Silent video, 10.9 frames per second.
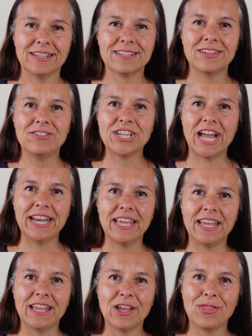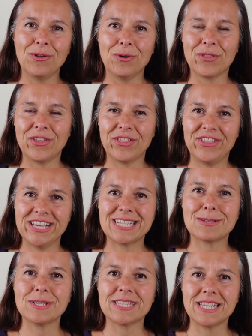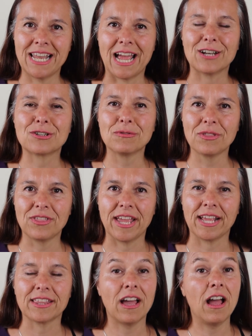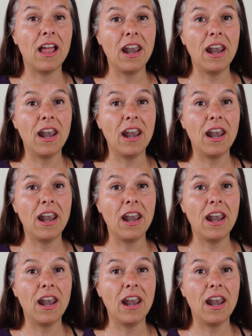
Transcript: So Janet thought that this was the natural thing that her